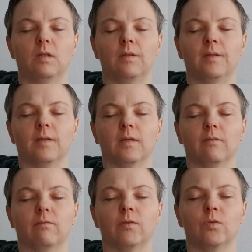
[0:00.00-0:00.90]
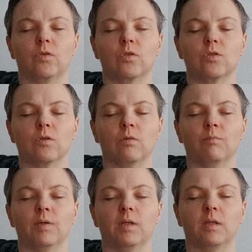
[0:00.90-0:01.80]
And then focus
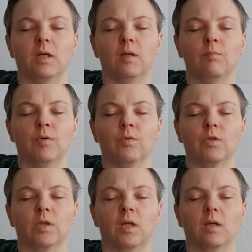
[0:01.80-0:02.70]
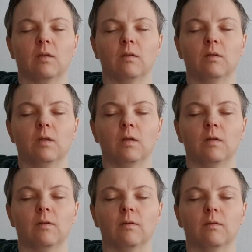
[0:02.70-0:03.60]
on my tailbone again
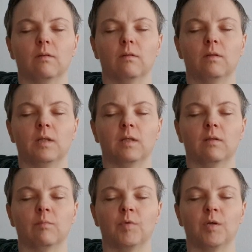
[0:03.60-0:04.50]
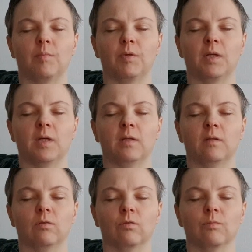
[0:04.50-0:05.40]
and let the purple light
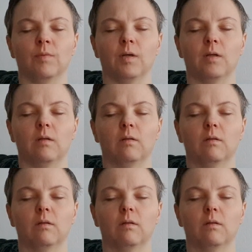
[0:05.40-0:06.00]
into my